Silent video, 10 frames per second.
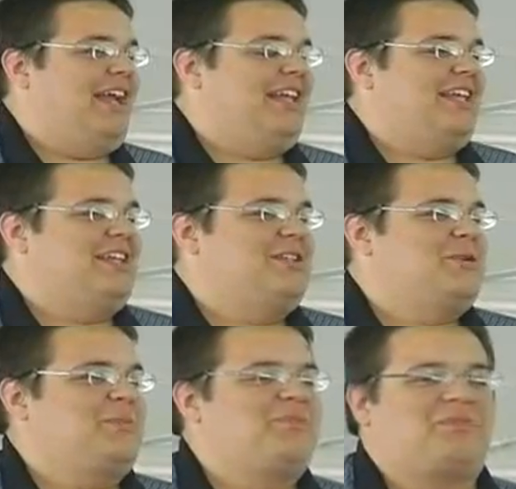Right?
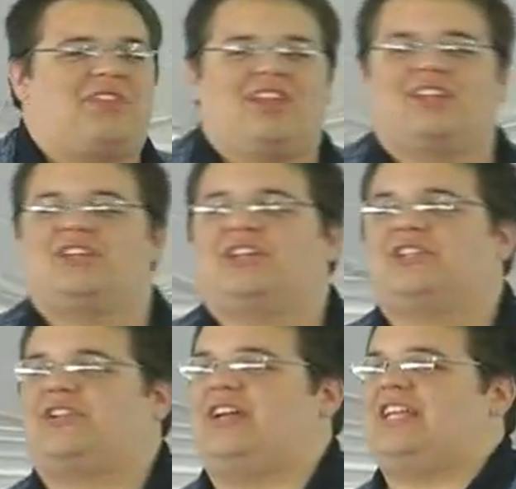
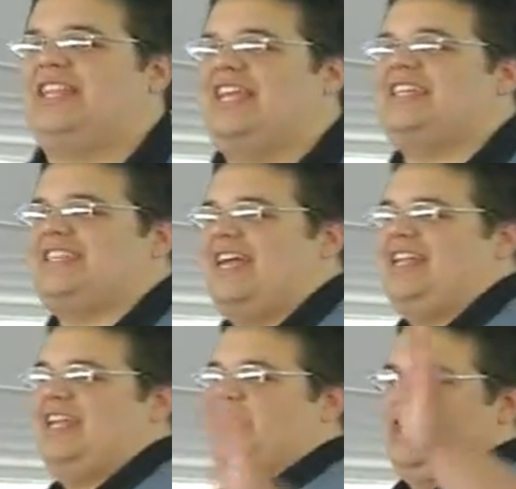So then he
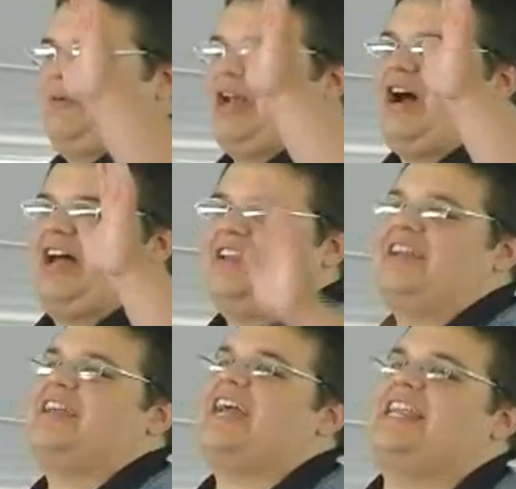said, he went on,
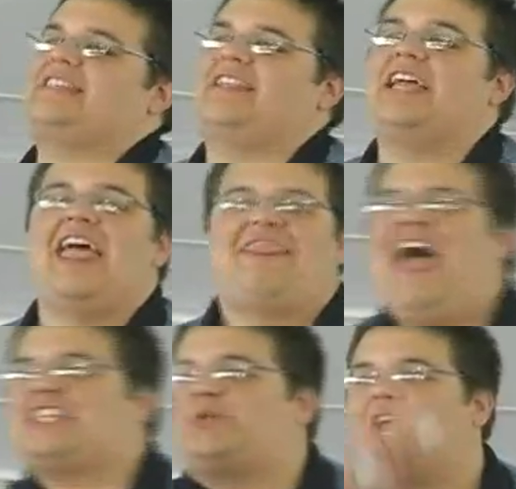and he said,
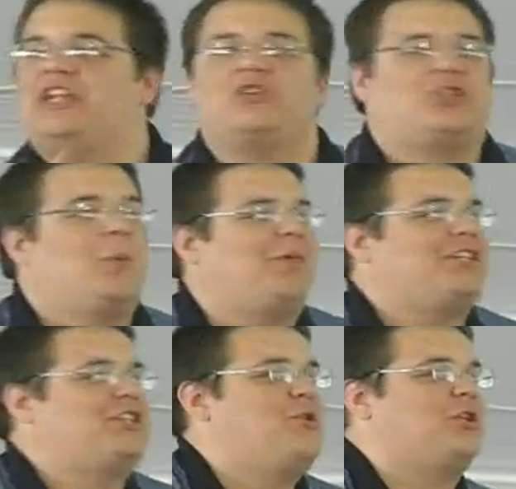and that's when I knew 2
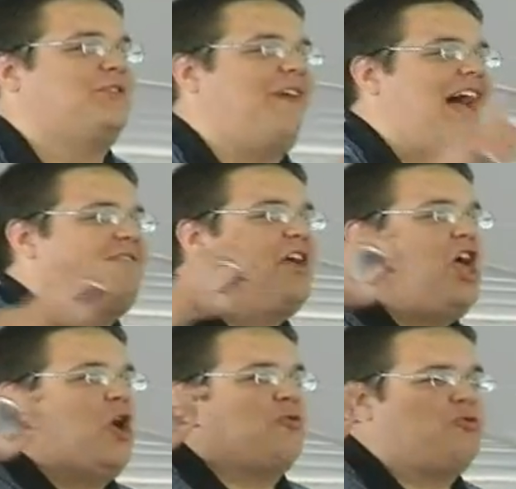+ 2 = 5
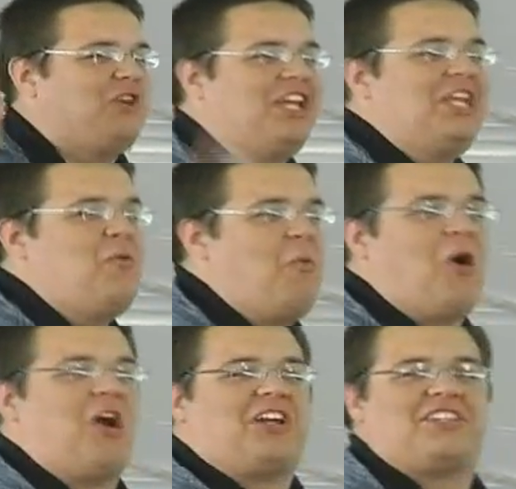really
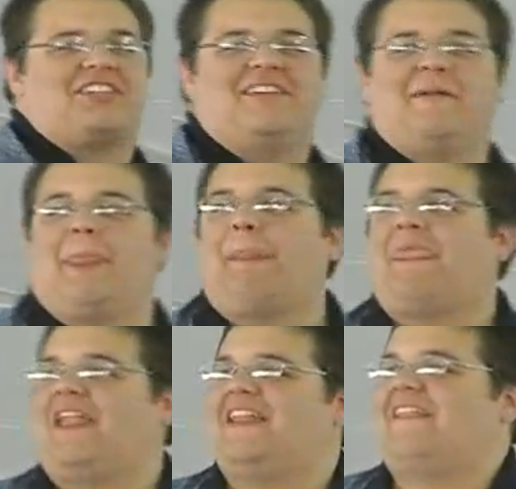works.
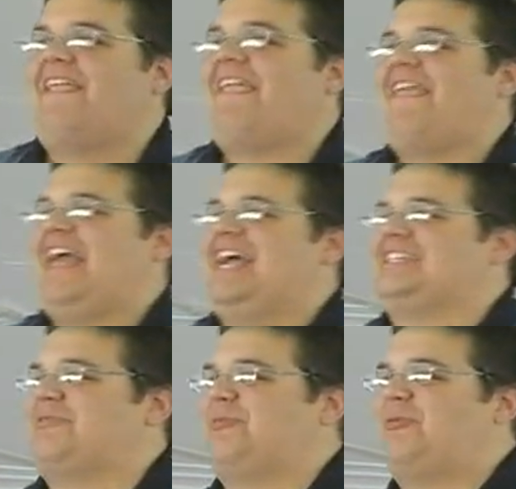
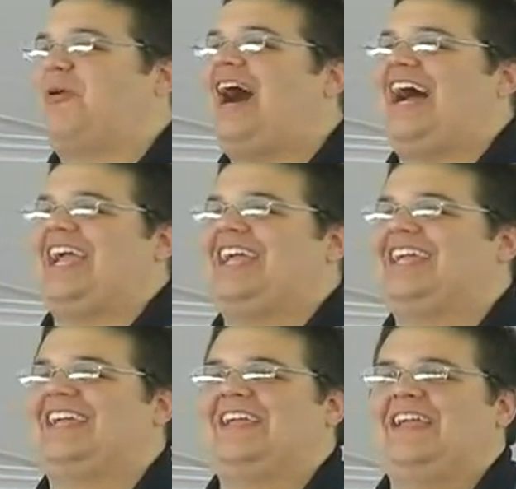And I said, why?
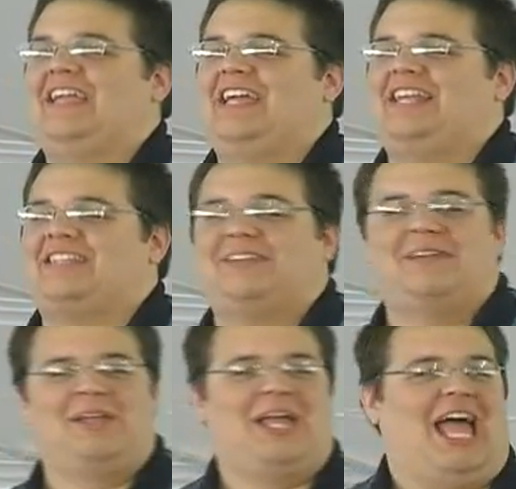And he
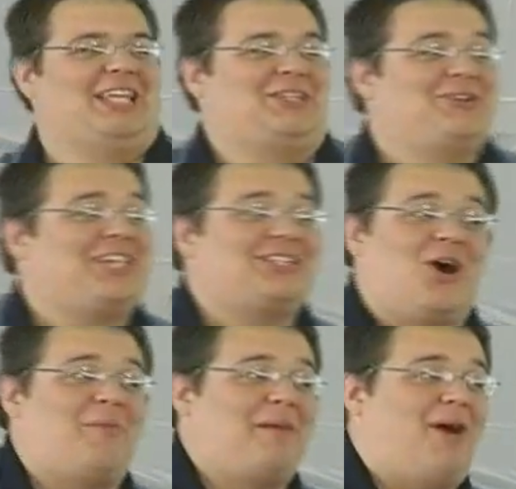said, as soon as
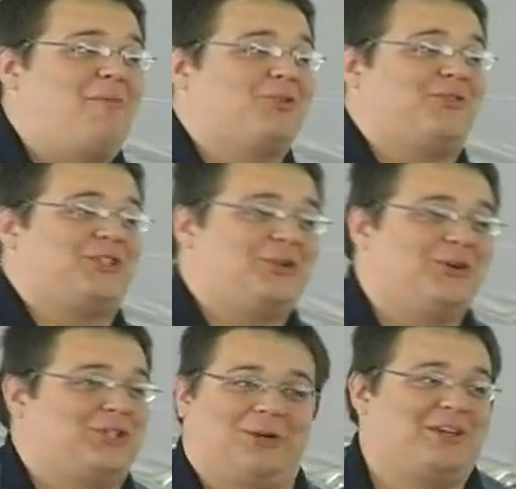I told my mom it was for
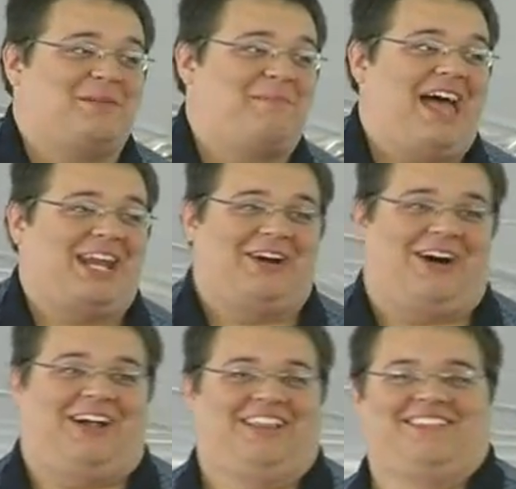school, she wasn't mad at
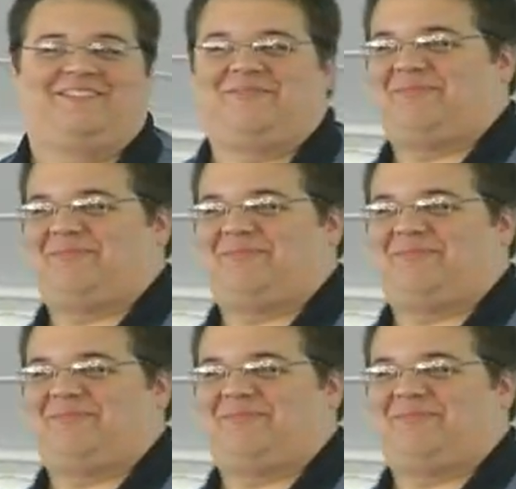all.